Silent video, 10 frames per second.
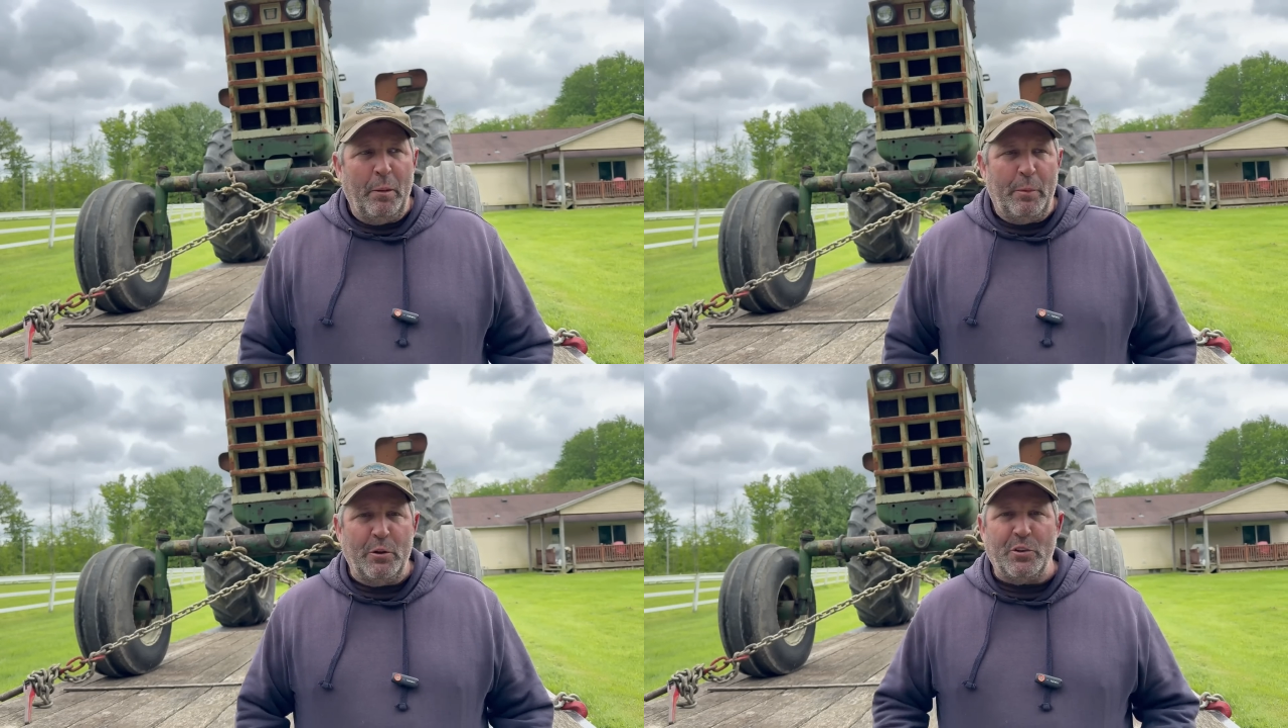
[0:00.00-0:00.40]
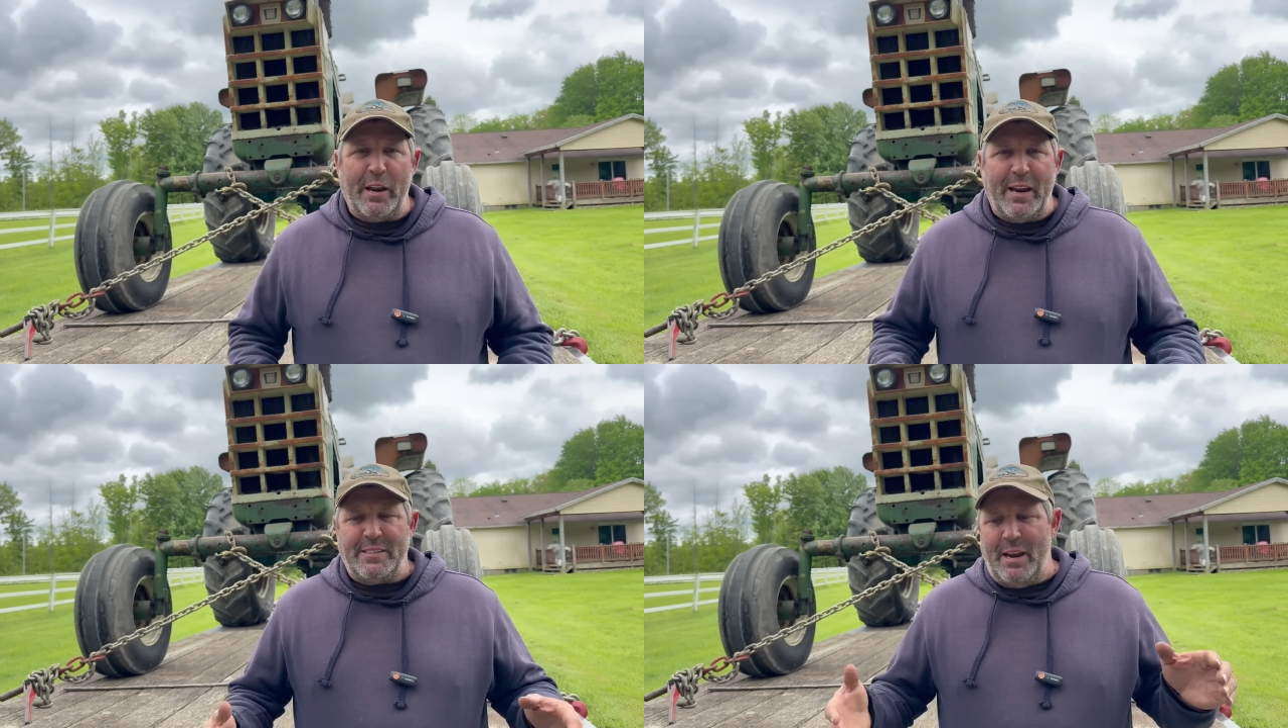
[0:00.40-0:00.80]
Because
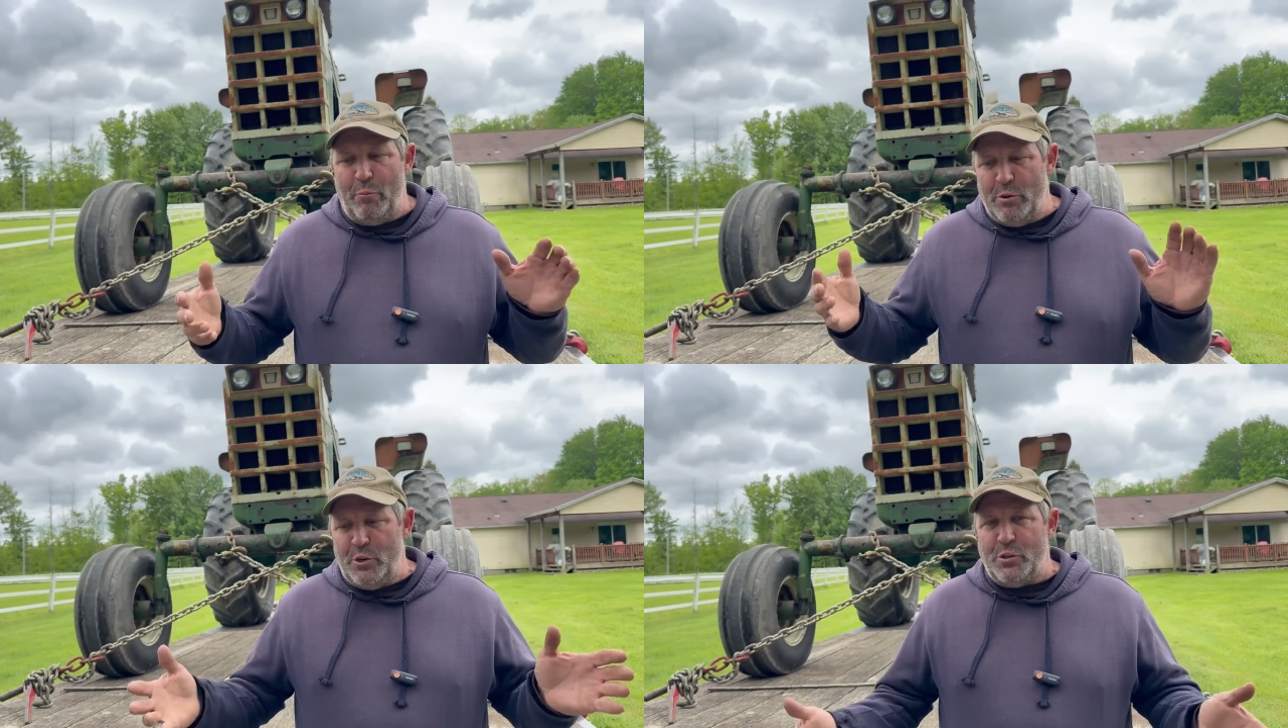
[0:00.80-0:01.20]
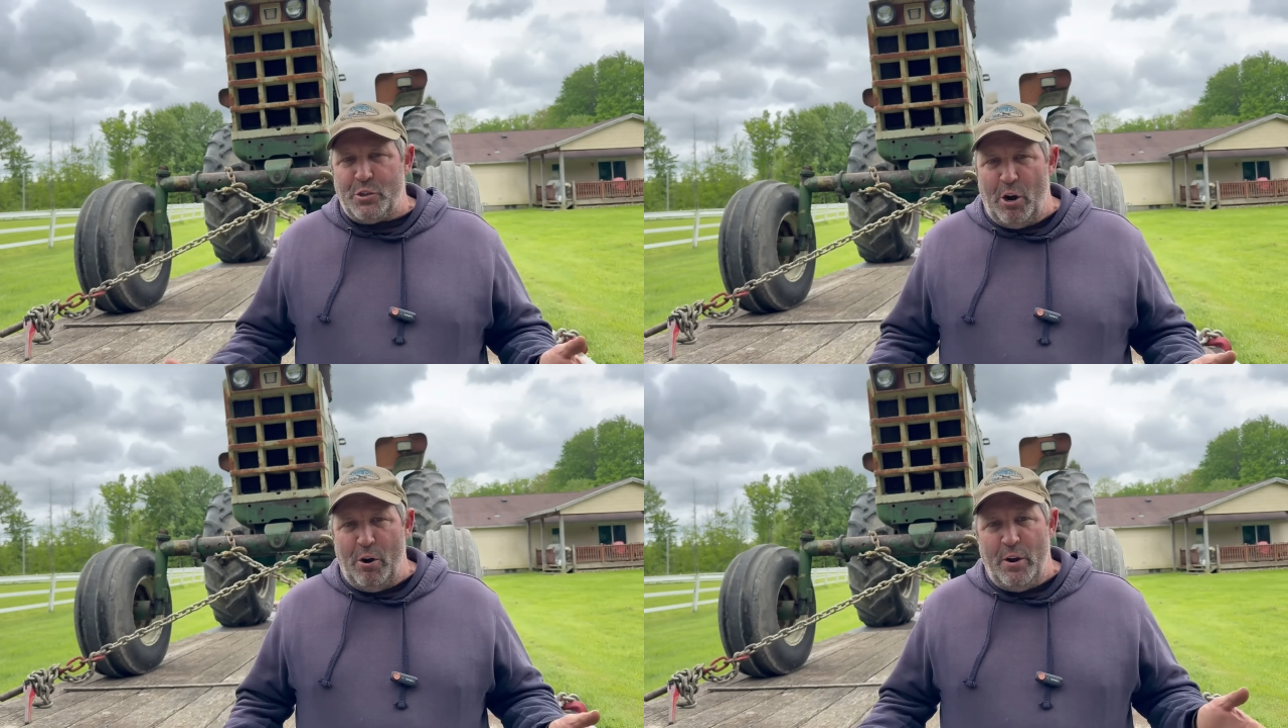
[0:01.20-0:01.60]
like I say, once you
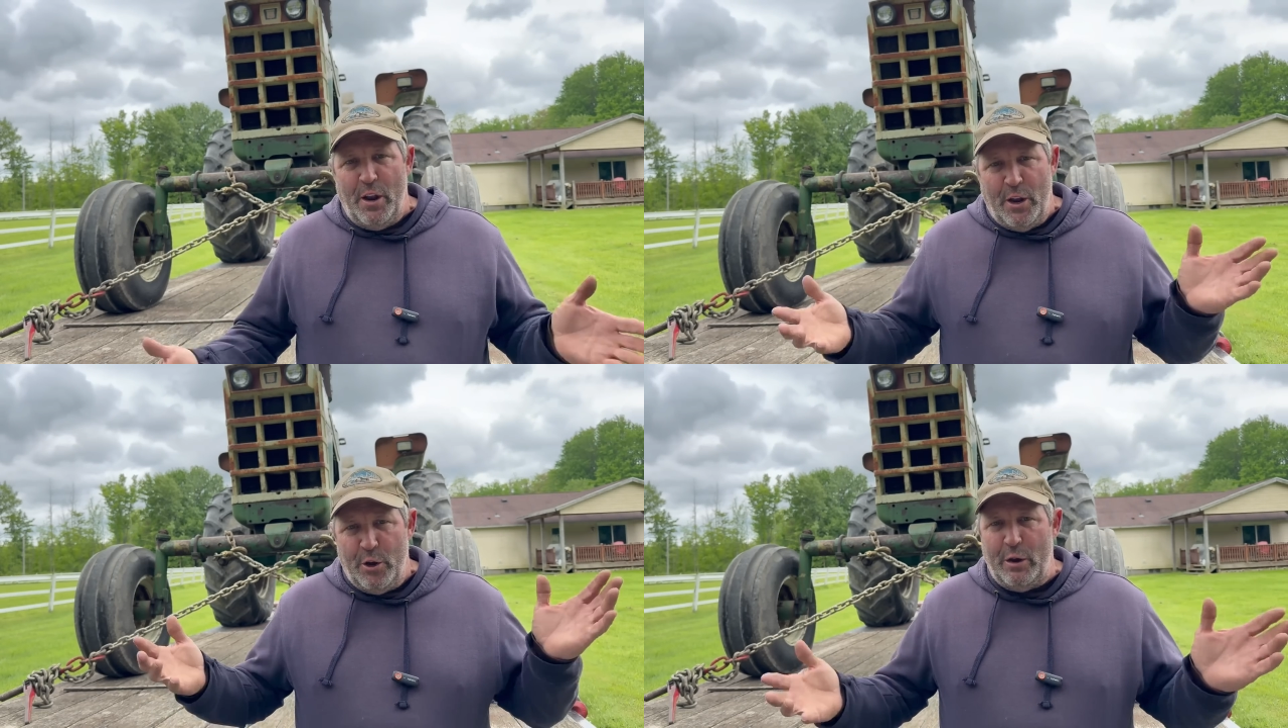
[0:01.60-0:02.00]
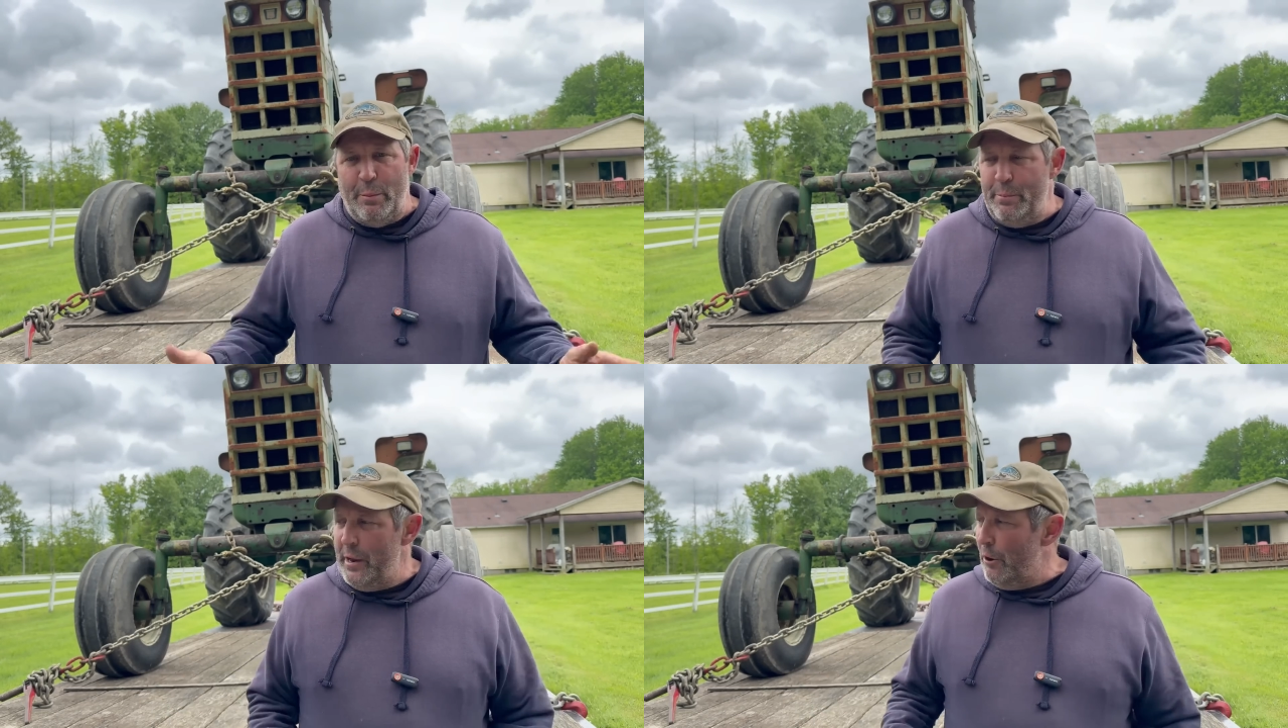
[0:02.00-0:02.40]
start, you
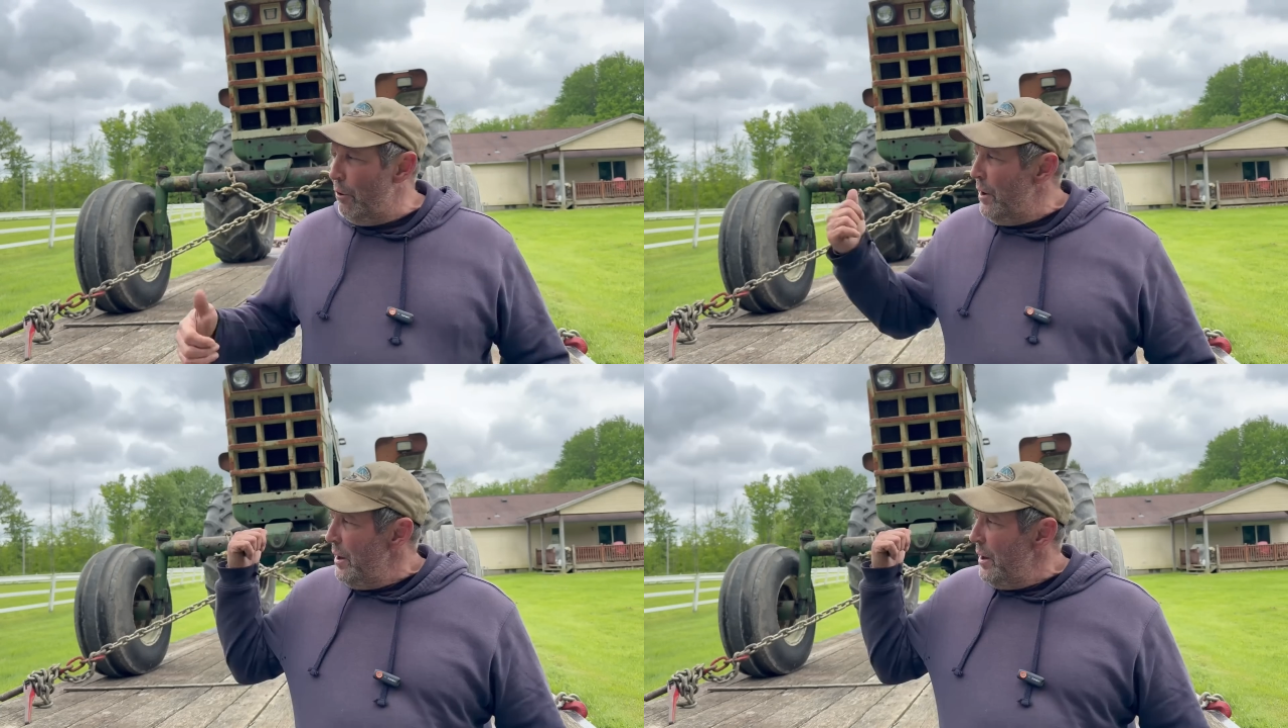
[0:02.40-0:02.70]
get bigger.